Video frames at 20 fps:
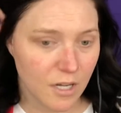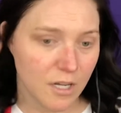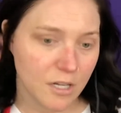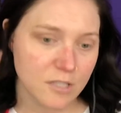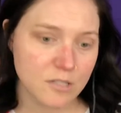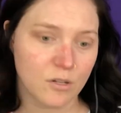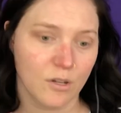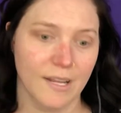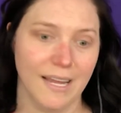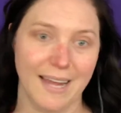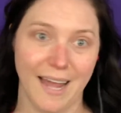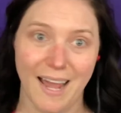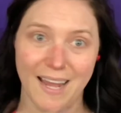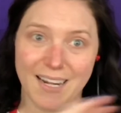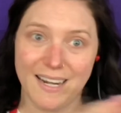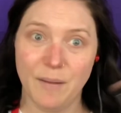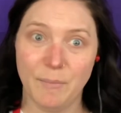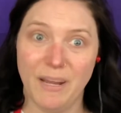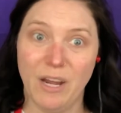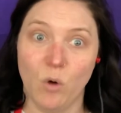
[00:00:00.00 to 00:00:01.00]
So, like, I can
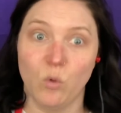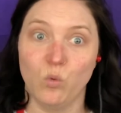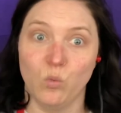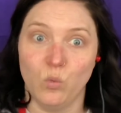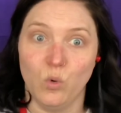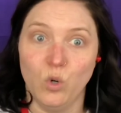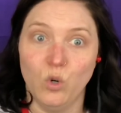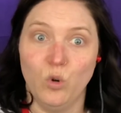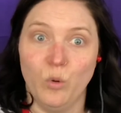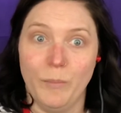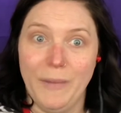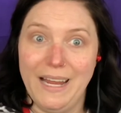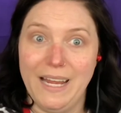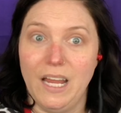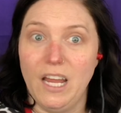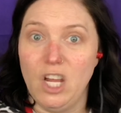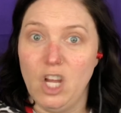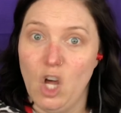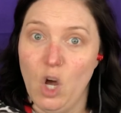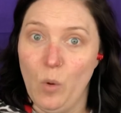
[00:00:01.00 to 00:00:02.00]
have my own room I
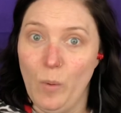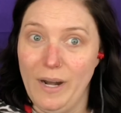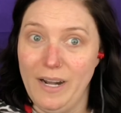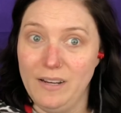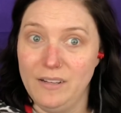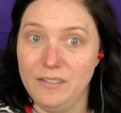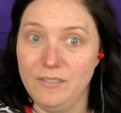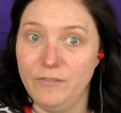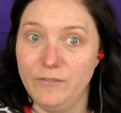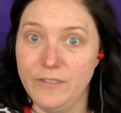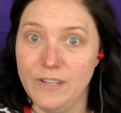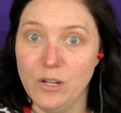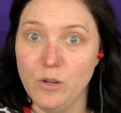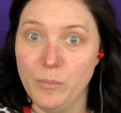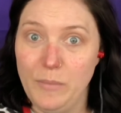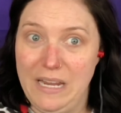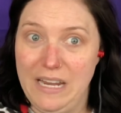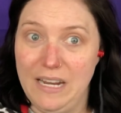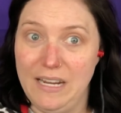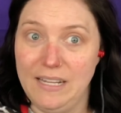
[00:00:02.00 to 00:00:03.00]
can go in and film in,